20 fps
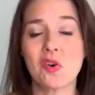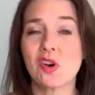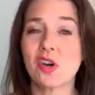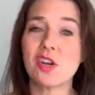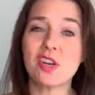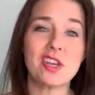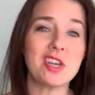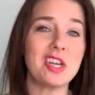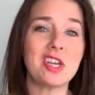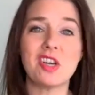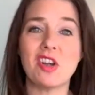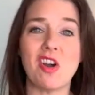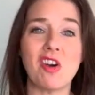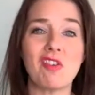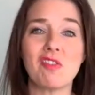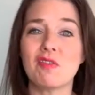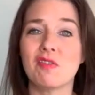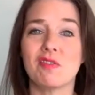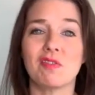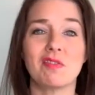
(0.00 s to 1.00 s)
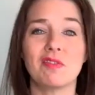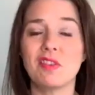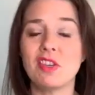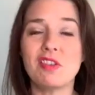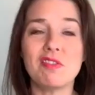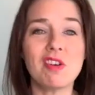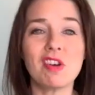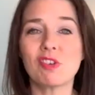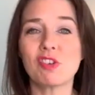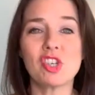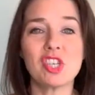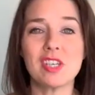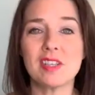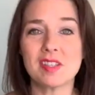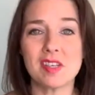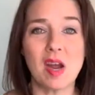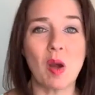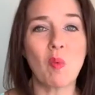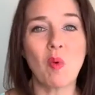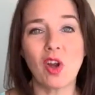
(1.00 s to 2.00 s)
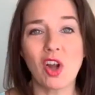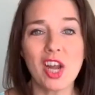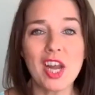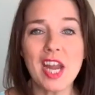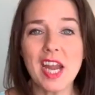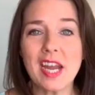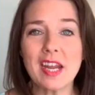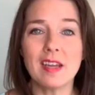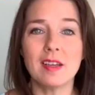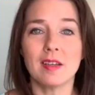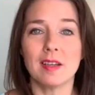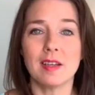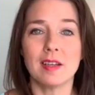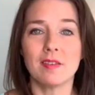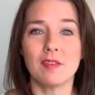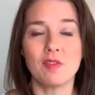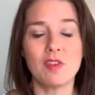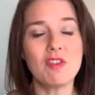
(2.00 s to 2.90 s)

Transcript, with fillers: Or, you know, you know shit's not working.